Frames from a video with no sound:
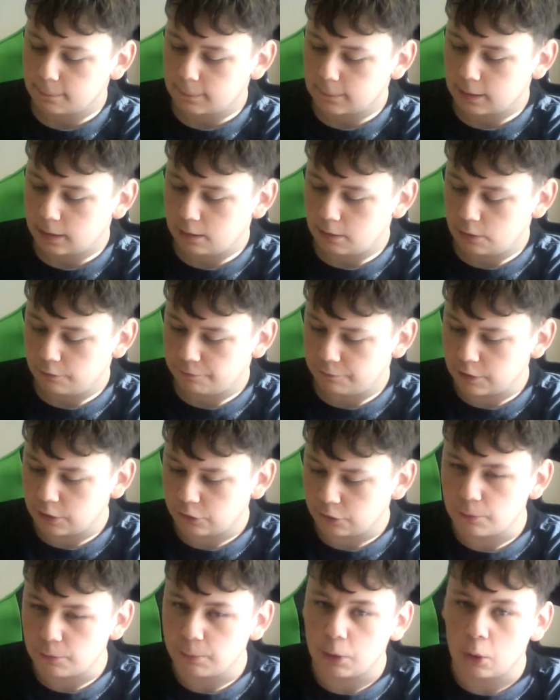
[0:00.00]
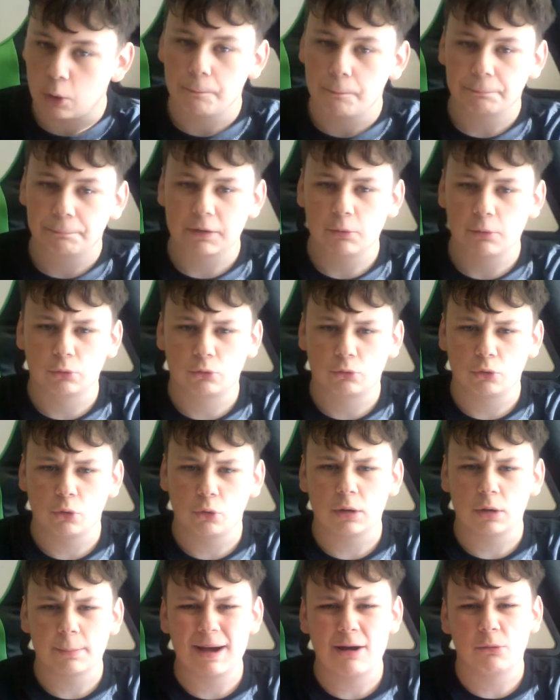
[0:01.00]
First of all, we'll talk
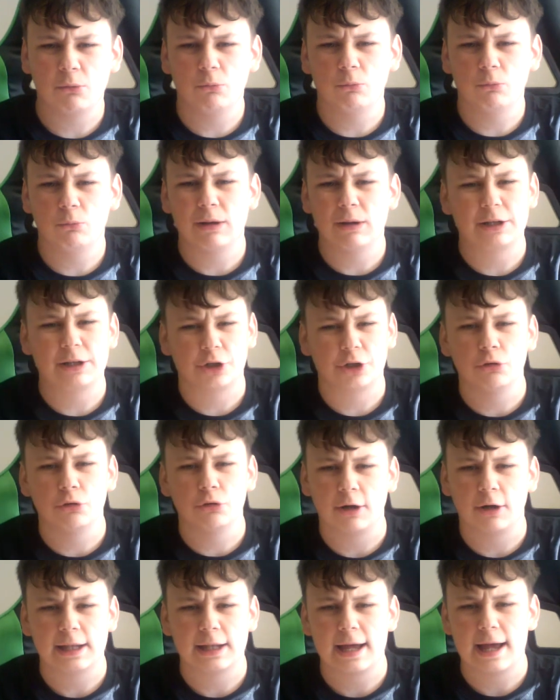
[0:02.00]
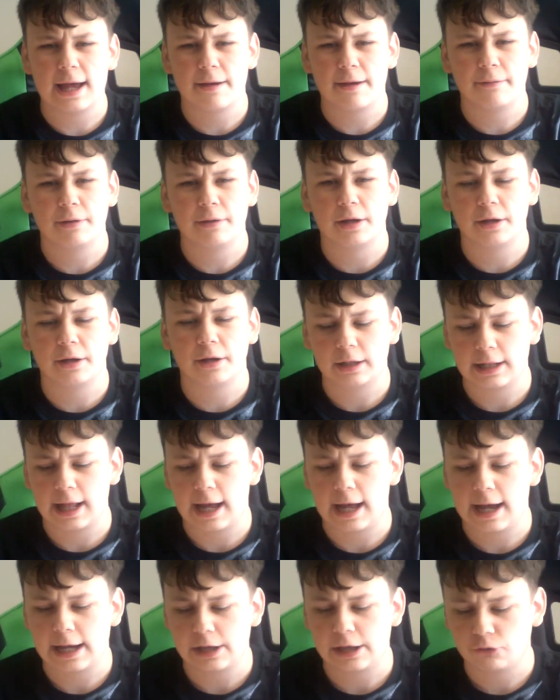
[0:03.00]
about where the queue line area and that
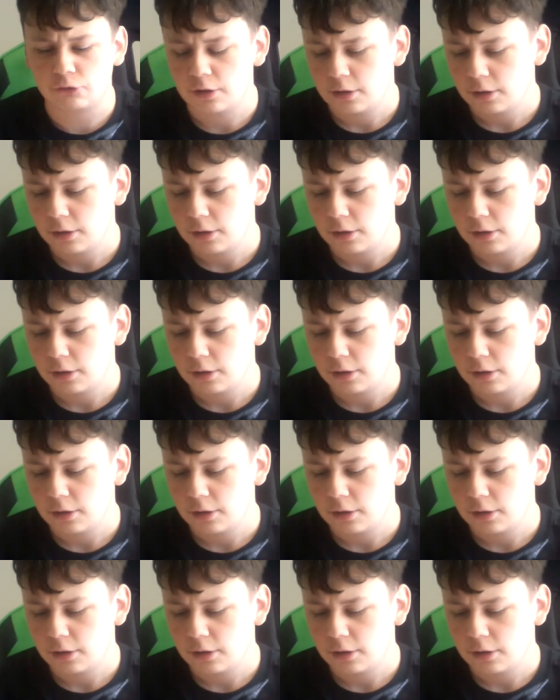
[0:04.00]
is.